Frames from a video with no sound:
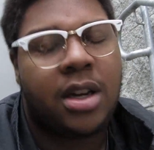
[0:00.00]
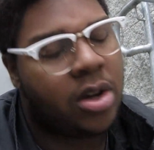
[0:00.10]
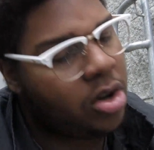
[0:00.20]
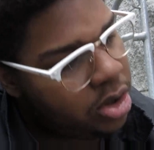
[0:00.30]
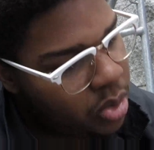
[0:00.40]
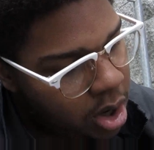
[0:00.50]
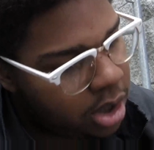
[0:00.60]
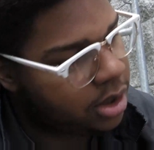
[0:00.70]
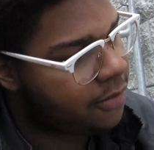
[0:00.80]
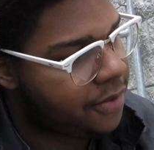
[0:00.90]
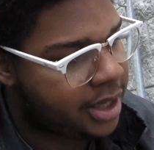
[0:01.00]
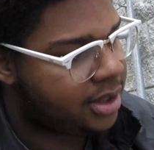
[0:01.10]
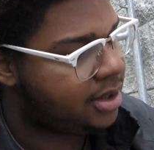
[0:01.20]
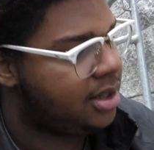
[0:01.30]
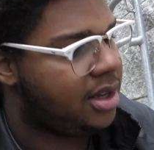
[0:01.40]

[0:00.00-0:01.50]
Go through all of this